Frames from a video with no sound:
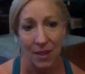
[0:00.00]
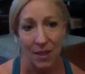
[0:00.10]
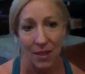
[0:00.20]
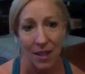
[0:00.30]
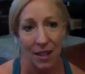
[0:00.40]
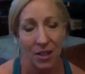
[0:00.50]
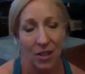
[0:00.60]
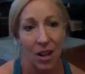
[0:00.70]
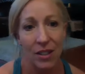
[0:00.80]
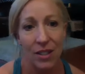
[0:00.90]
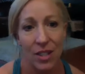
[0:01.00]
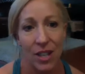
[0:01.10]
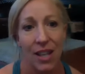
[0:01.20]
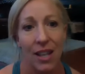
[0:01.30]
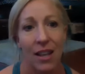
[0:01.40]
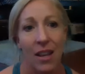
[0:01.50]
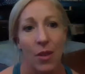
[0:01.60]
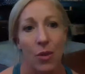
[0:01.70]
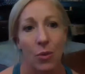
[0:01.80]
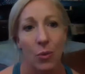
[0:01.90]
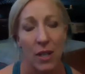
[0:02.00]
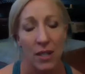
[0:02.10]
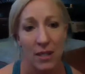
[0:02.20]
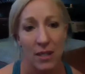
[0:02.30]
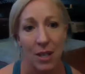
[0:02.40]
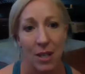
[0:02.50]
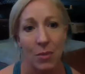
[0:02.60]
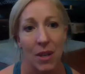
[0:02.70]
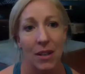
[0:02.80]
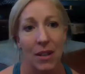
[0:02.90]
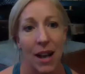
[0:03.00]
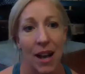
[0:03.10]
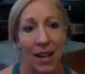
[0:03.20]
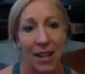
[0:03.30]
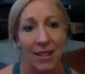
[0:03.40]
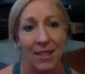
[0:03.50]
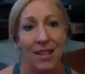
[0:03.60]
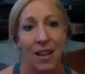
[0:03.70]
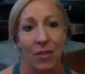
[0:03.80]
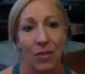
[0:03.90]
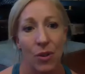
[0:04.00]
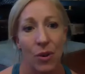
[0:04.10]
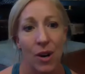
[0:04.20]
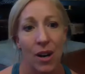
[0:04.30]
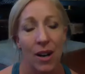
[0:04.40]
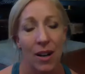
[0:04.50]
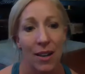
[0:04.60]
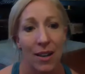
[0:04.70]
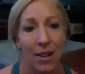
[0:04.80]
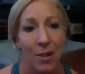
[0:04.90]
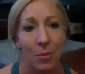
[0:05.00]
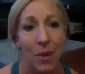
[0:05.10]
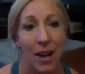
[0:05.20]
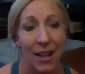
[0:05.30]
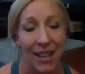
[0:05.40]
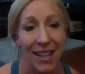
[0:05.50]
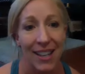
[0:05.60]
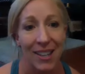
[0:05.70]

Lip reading: acknowledging the wisdom and guidance of your body.